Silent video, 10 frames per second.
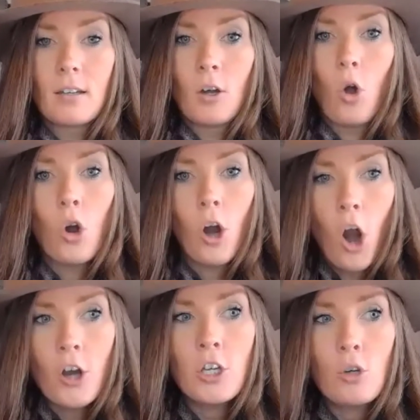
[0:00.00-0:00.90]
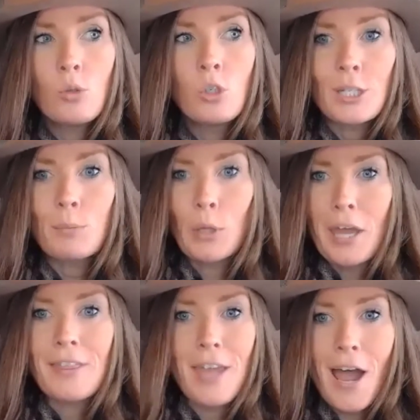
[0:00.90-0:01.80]
Or are you just
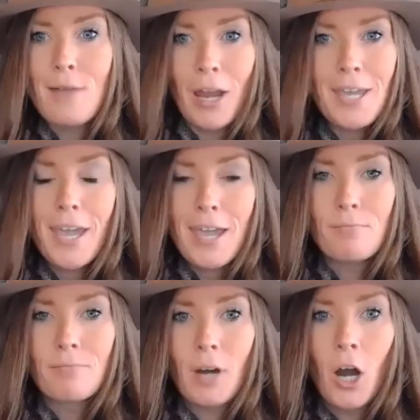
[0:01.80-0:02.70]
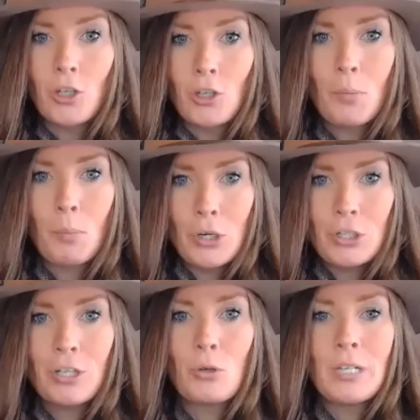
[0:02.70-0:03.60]
playing the I'm right game? Are you a
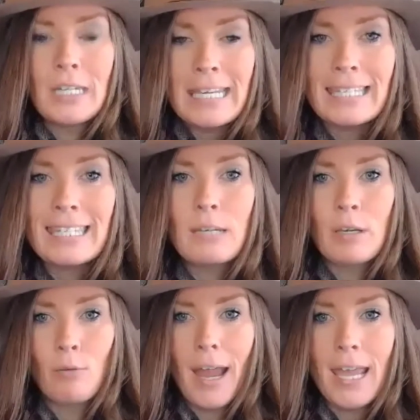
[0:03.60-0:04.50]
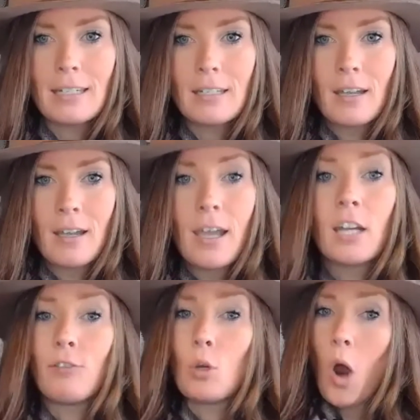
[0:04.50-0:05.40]
person who needs to be right? Yeah. And
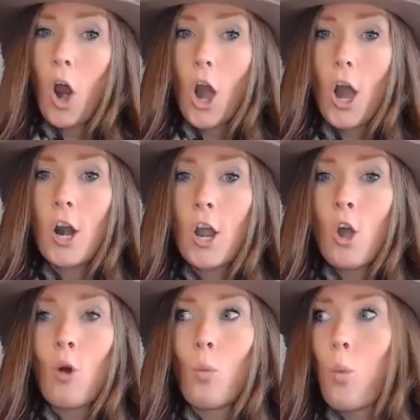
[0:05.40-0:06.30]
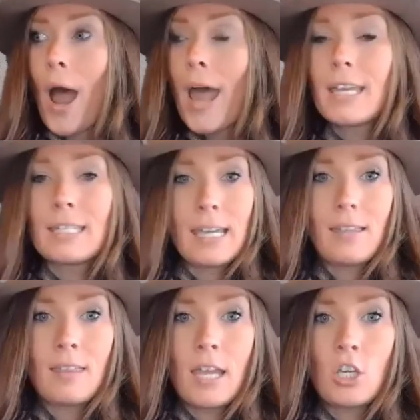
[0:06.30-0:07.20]
if you are, why is
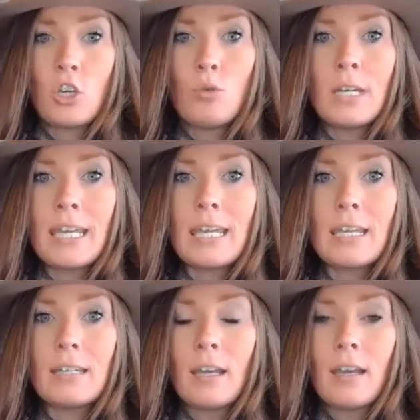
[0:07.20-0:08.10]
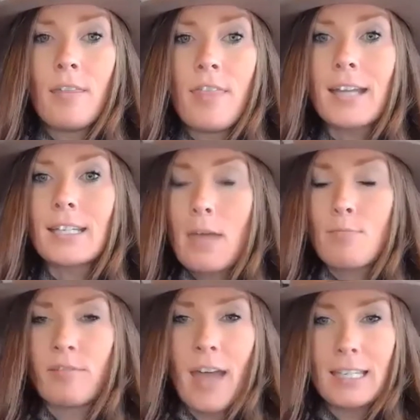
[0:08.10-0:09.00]
it that you need that type
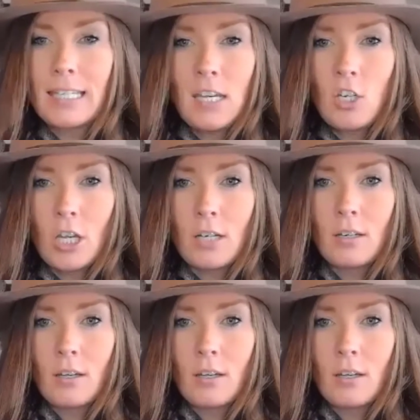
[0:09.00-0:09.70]
of validation?